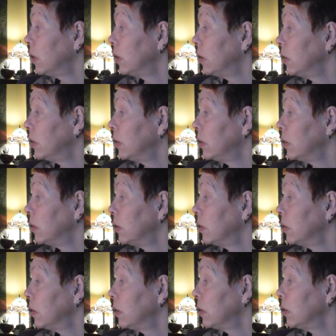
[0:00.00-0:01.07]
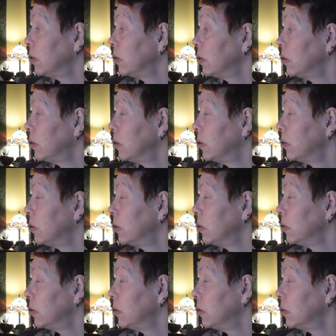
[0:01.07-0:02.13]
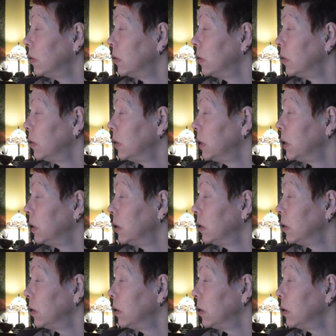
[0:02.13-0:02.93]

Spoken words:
Nothing is said.